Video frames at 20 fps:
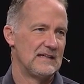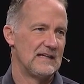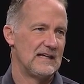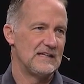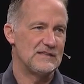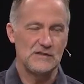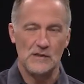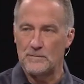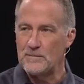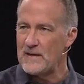
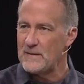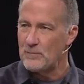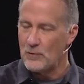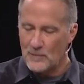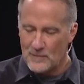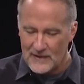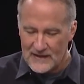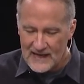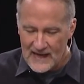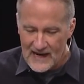And so
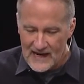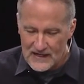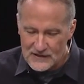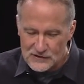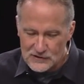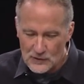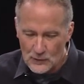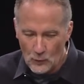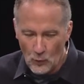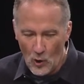people began
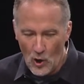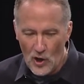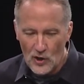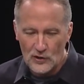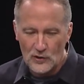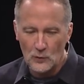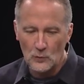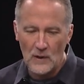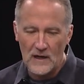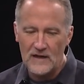to
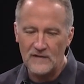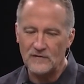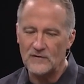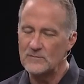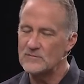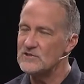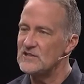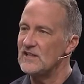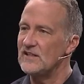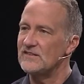walk away
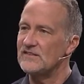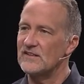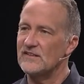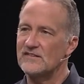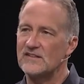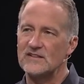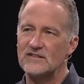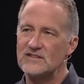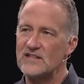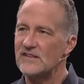from
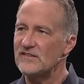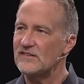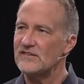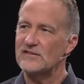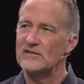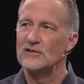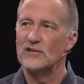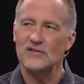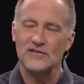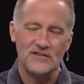Jesus. And
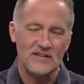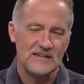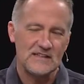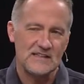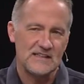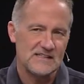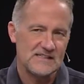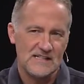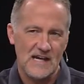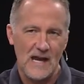Jesus looks at
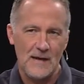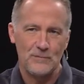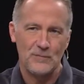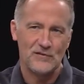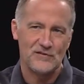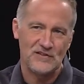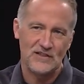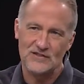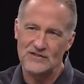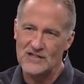the
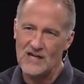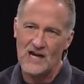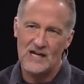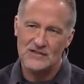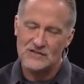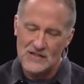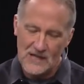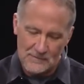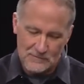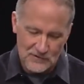disciples in
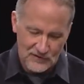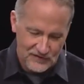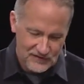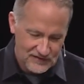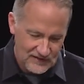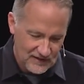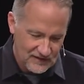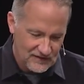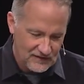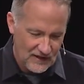John chapter
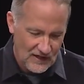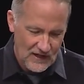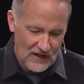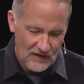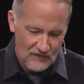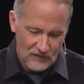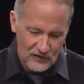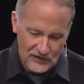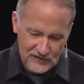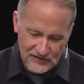6,
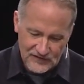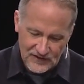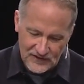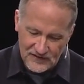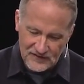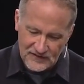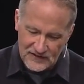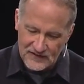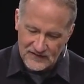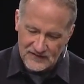verse
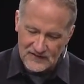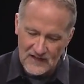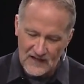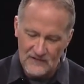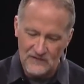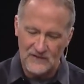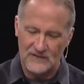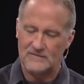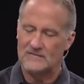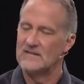
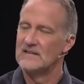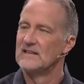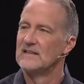67.